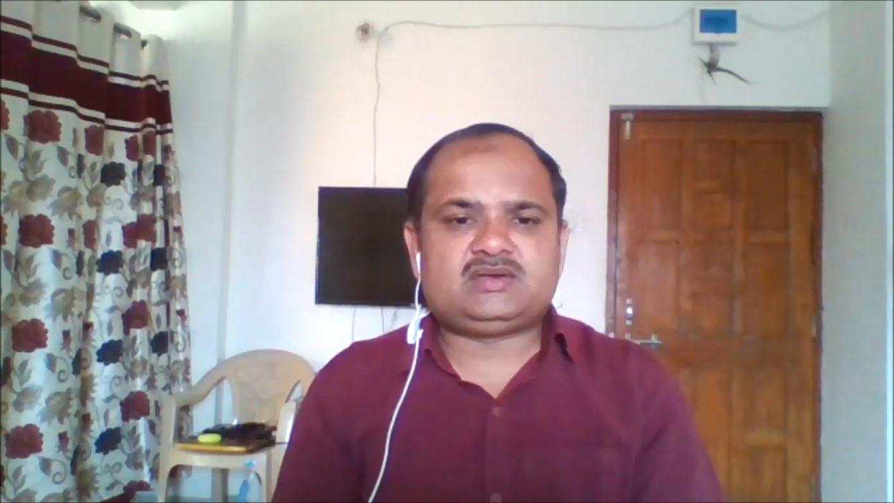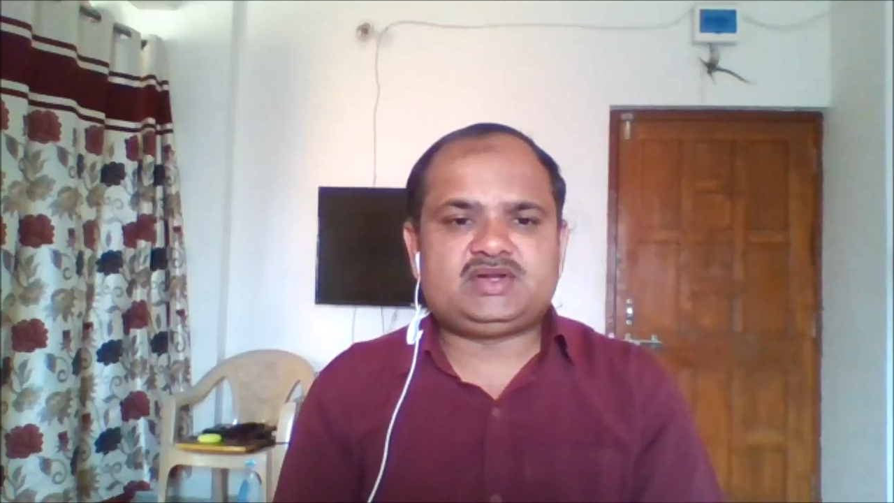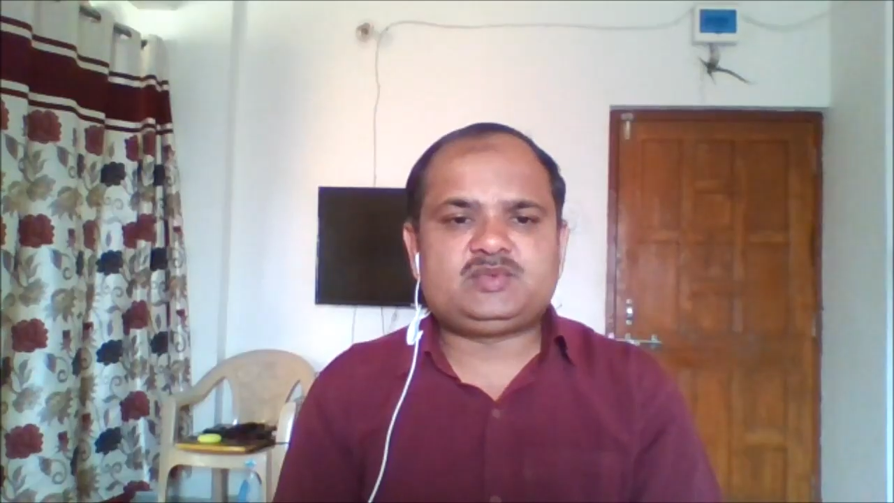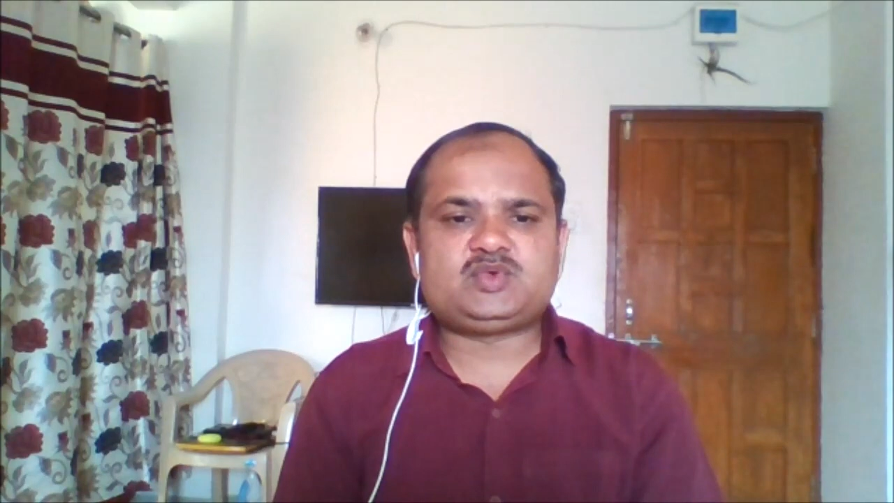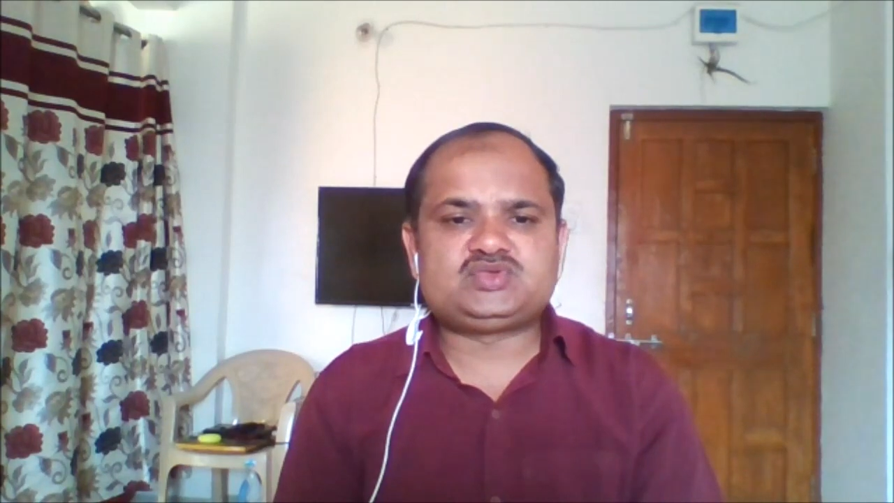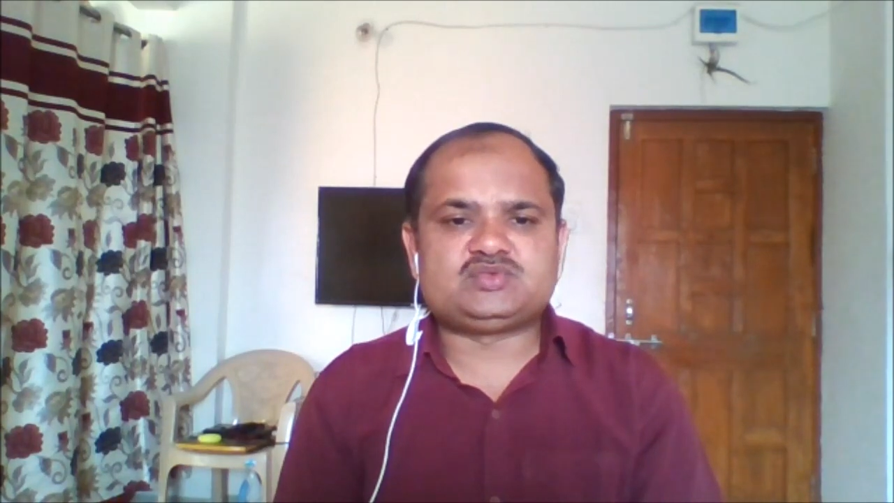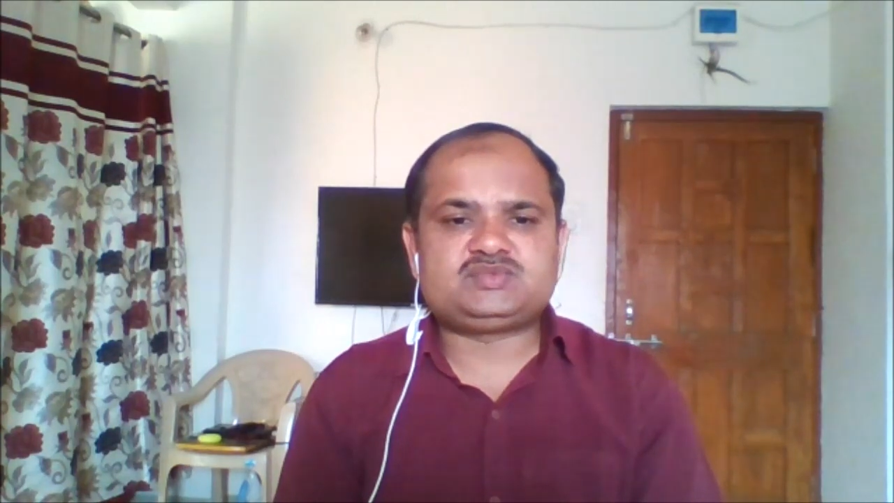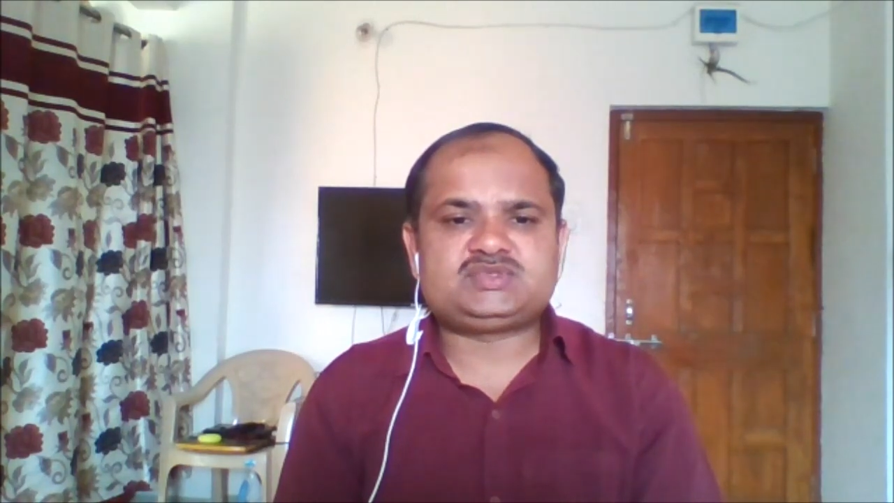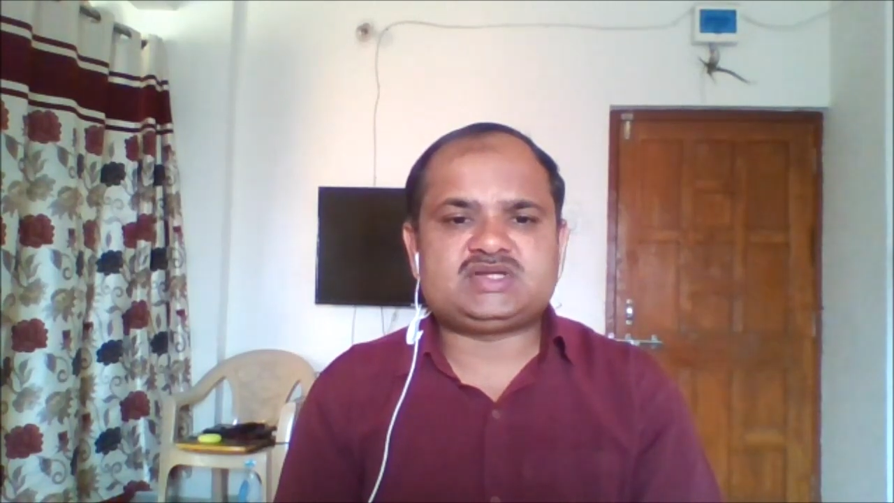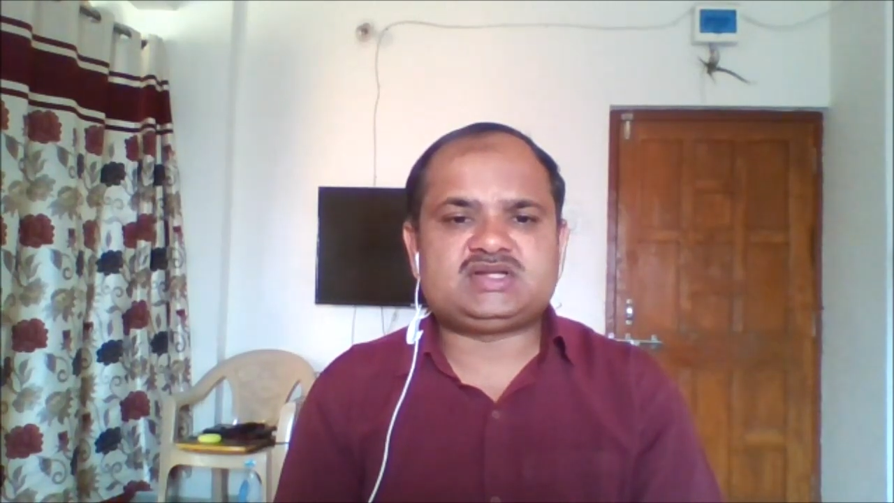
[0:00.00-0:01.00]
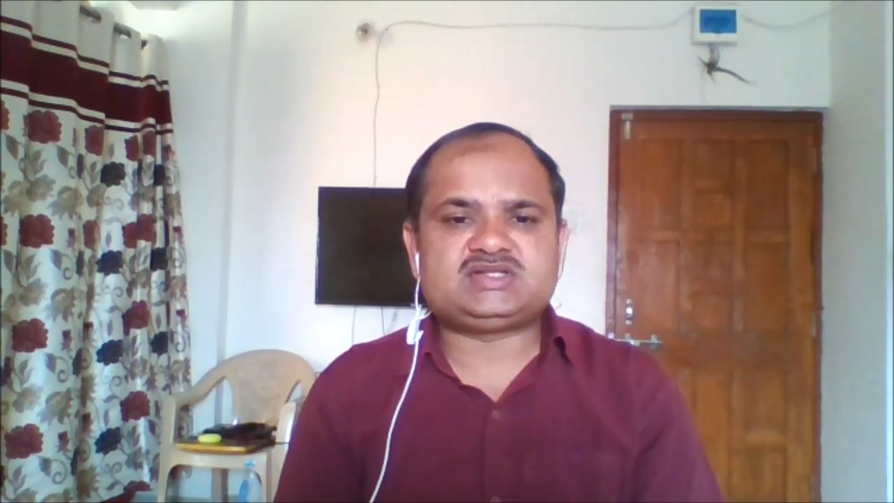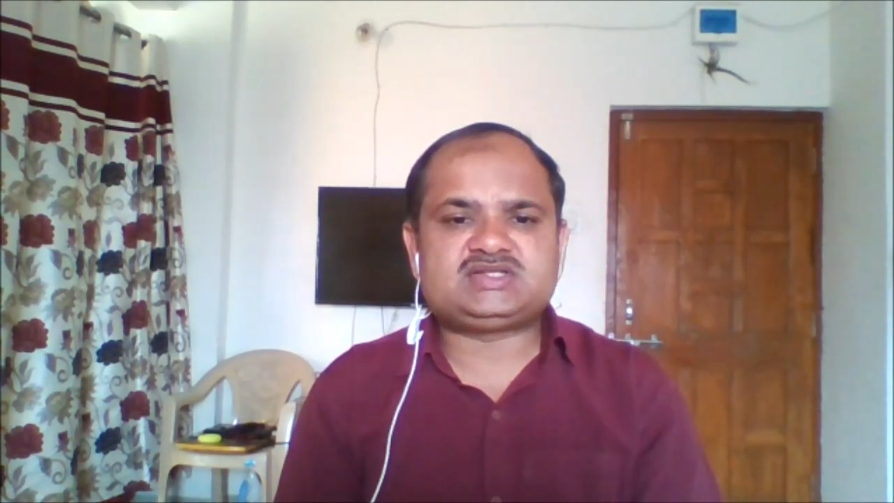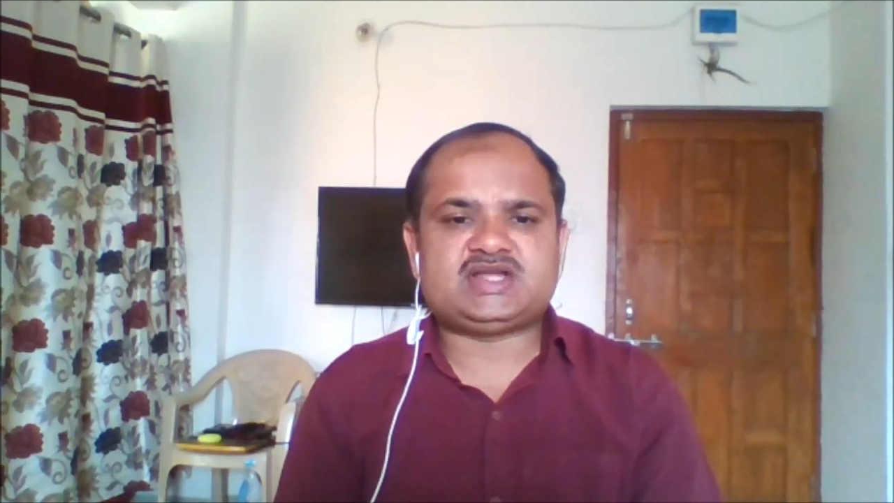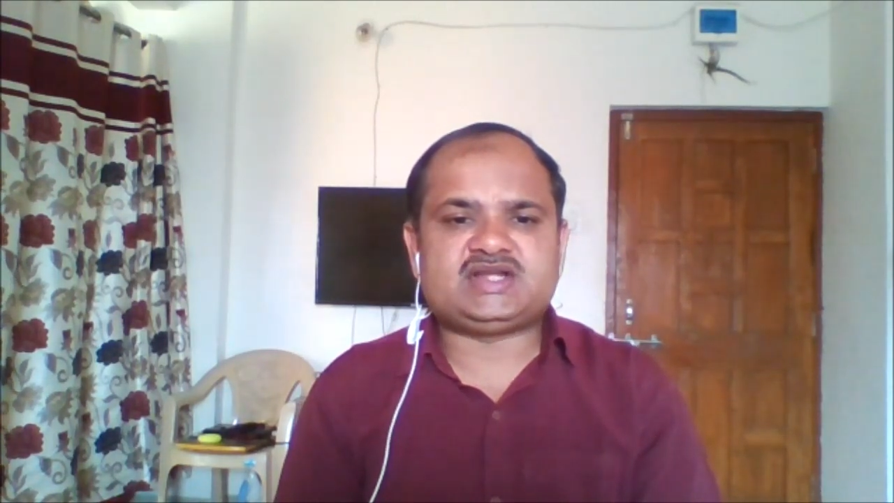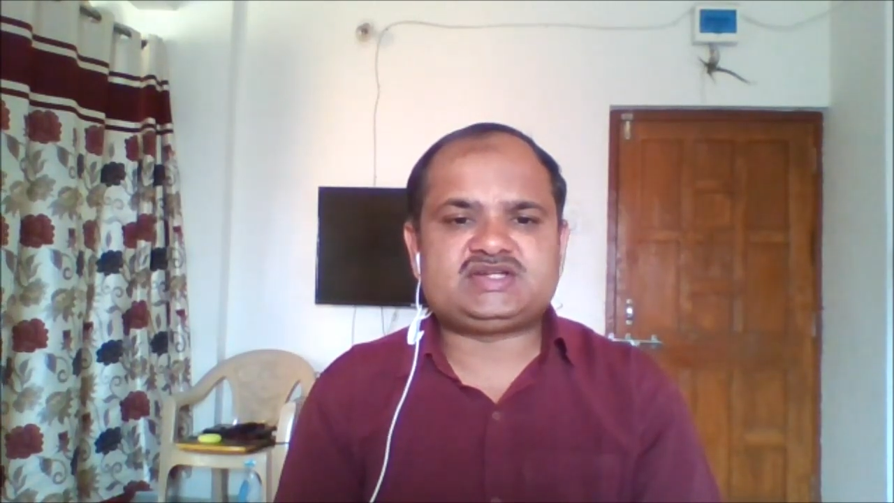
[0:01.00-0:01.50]
Ribosomes are the
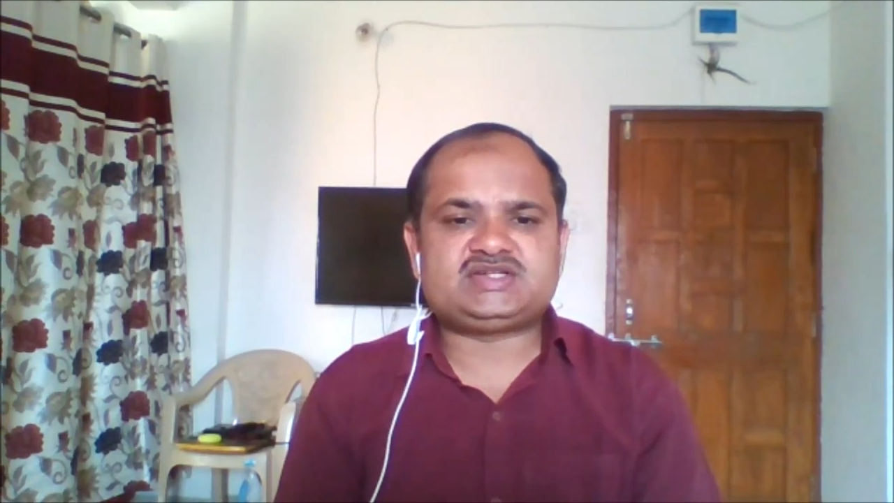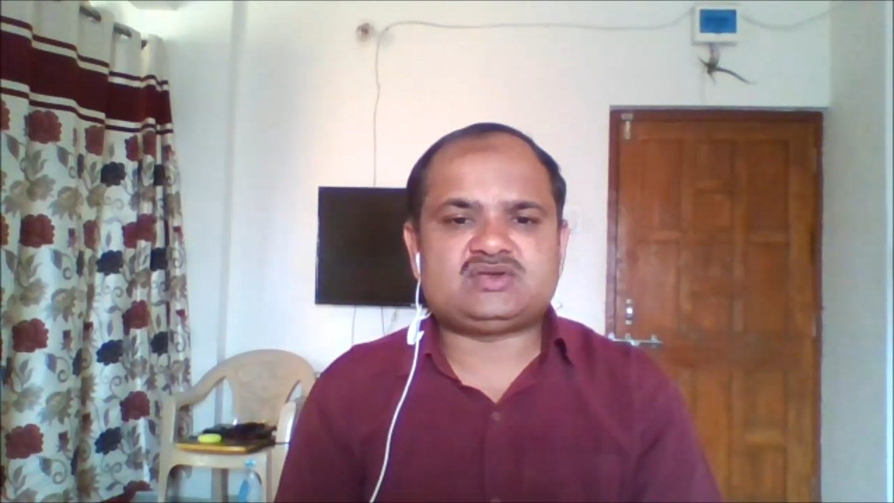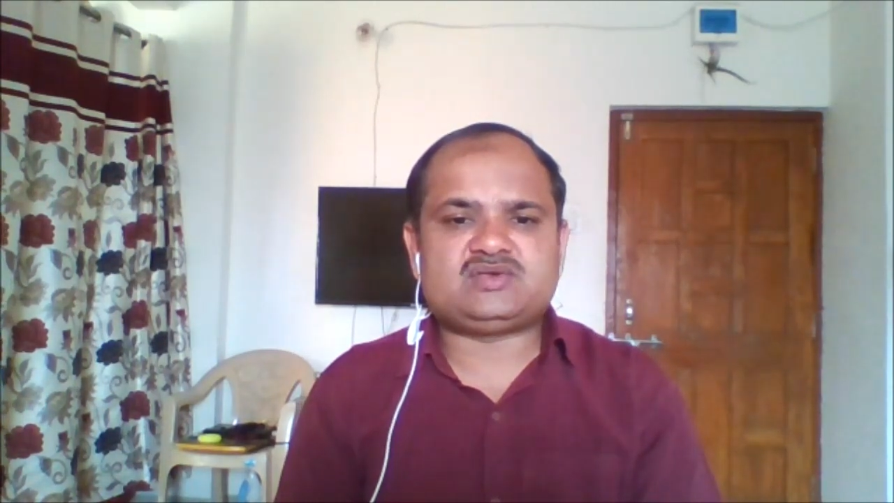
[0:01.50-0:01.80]
sites